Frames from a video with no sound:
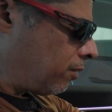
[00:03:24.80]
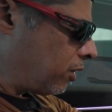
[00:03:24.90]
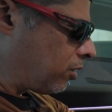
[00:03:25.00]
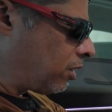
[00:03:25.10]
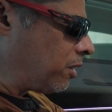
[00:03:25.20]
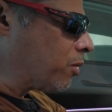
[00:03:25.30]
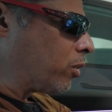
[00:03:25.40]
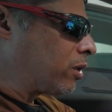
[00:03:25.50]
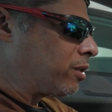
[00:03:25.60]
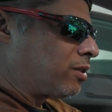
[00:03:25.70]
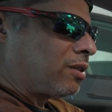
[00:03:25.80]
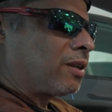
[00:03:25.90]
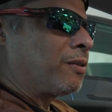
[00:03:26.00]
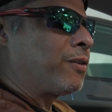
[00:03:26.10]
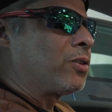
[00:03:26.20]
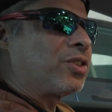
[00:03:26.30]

The steering wheel it feels